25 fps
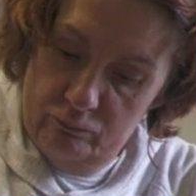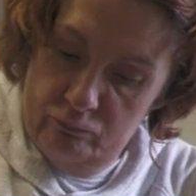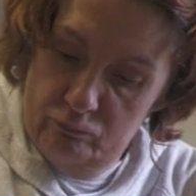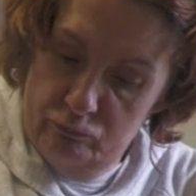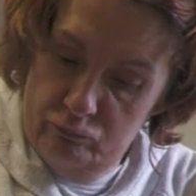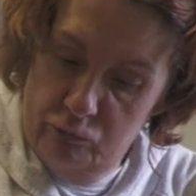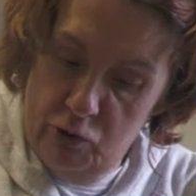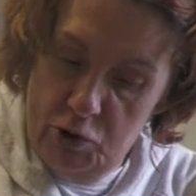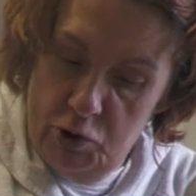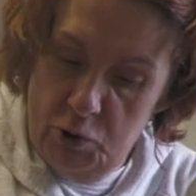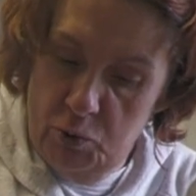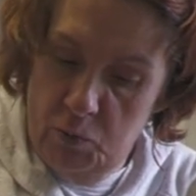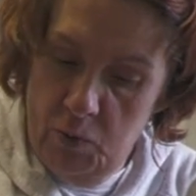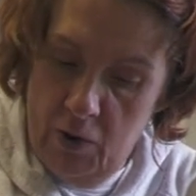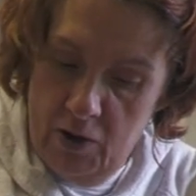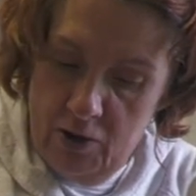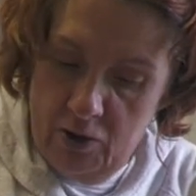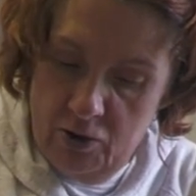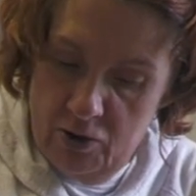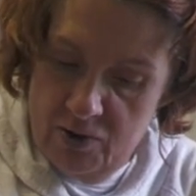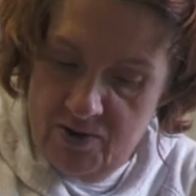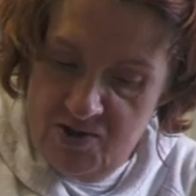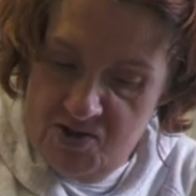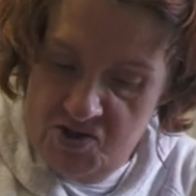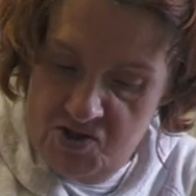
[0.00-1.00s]
roux a
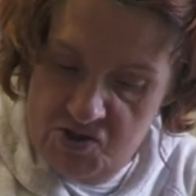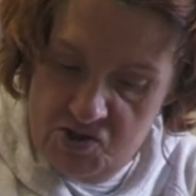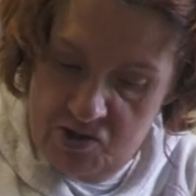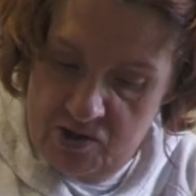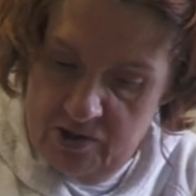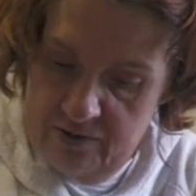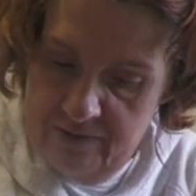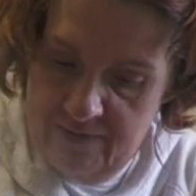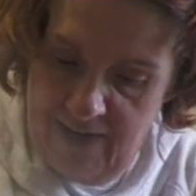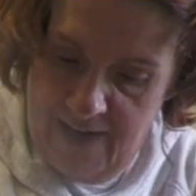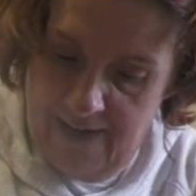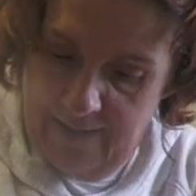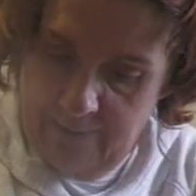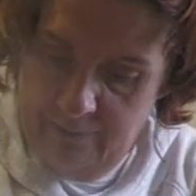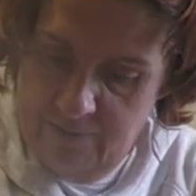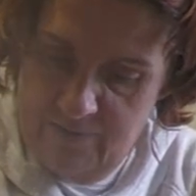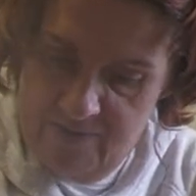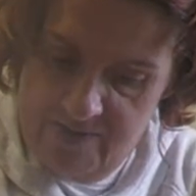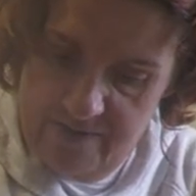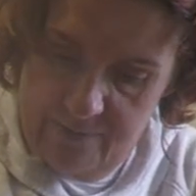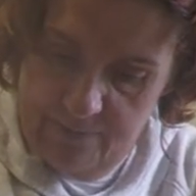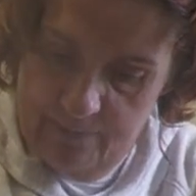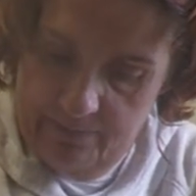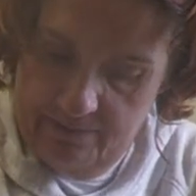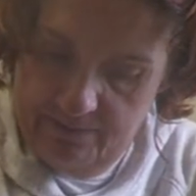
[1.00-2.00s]
good stir around.